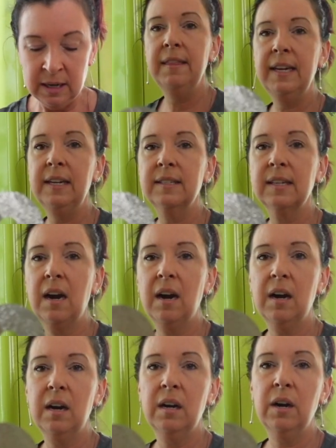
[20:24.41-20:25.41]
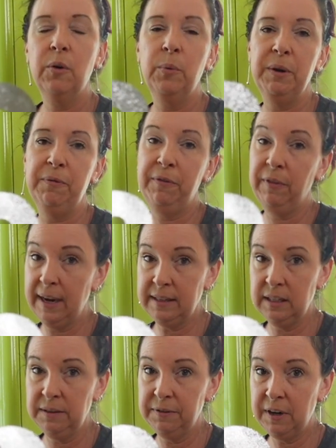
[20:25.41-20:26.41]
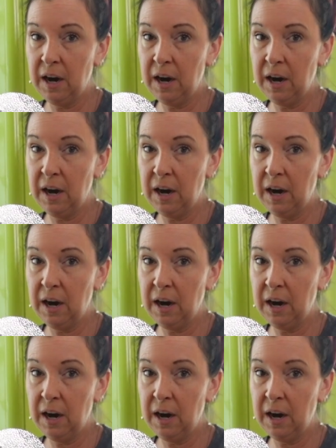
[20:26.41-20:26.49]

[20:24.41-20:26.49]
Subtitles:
These are reflective